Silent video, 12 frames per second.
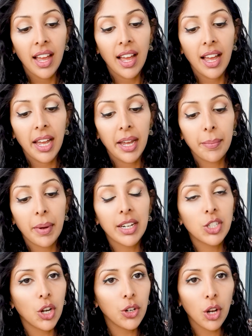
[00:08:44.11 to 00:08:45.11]
I
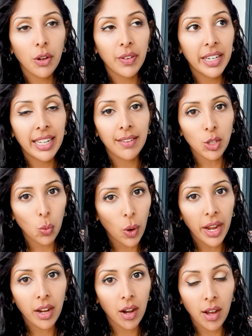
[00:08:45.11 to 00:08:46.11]
don't know if it leaves a
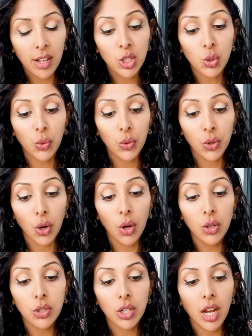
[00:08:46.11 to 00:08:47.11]
white cast or not,